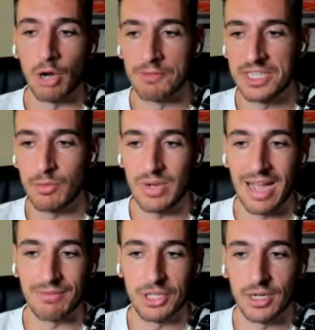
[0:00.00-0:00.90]
Obviously, we
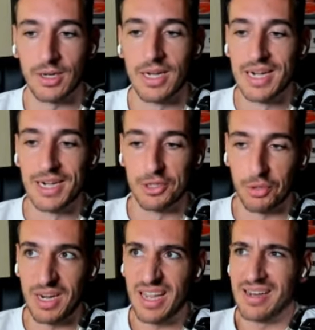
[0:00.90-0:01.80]
have the
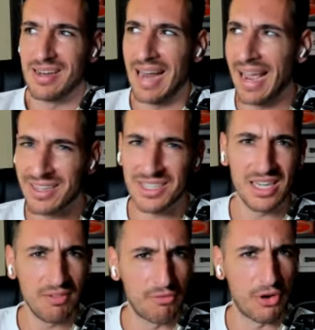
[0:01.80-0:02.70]
three
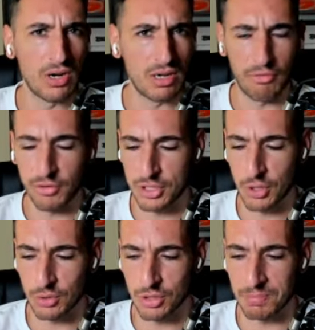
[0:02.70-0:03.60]
legacy frog, if we
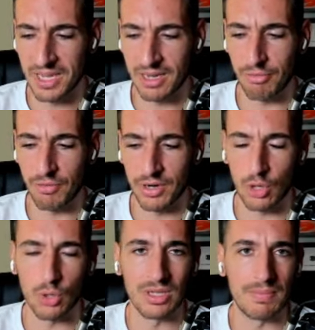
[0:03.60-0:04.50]
so to speak, if we want
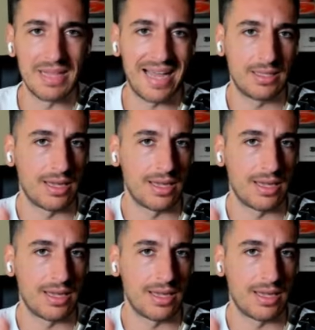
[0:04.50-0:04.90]
to call them that.